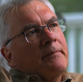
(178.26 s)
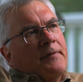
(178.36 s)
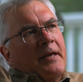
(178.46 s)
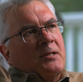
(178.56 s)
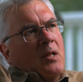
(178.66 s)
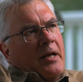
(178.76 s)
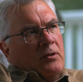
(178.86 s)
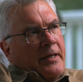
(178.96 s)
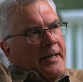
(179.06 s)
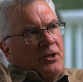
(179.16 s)
things like a
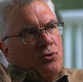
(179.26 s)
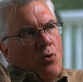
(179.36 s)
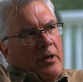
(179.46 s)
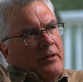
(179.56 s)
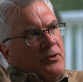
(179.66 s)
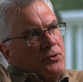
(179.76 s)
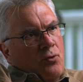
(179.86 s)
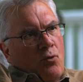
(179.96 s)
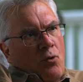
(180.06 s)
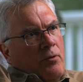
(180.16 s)
leaky toilet
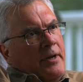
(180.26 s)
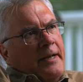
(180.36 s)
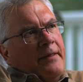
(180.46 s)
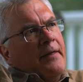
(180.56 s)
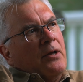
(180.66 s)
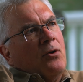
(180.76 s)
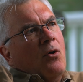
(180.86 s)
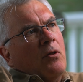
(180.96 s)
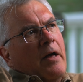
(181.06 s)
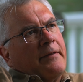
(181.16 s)
or anything at
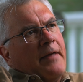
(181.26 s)
all like